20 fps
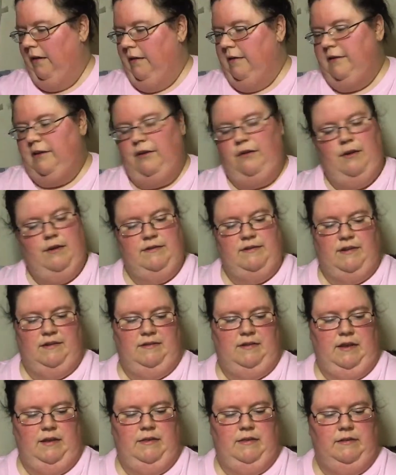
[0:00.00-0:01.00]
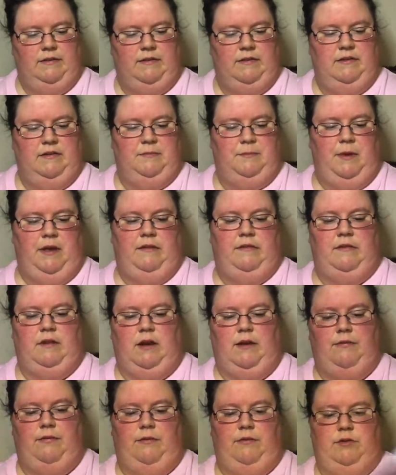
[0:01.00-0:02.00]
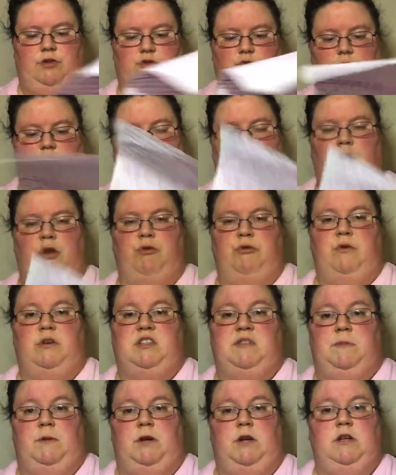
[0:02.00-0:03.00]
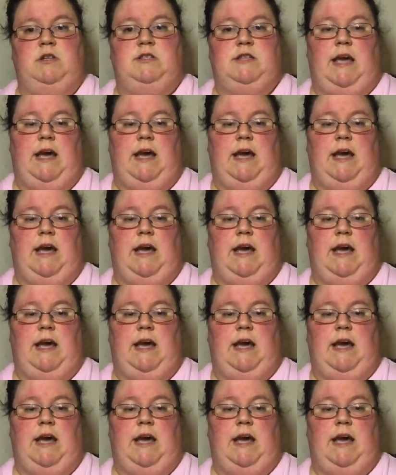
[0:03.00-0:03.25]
So as I said, this is based off of a tornado experience.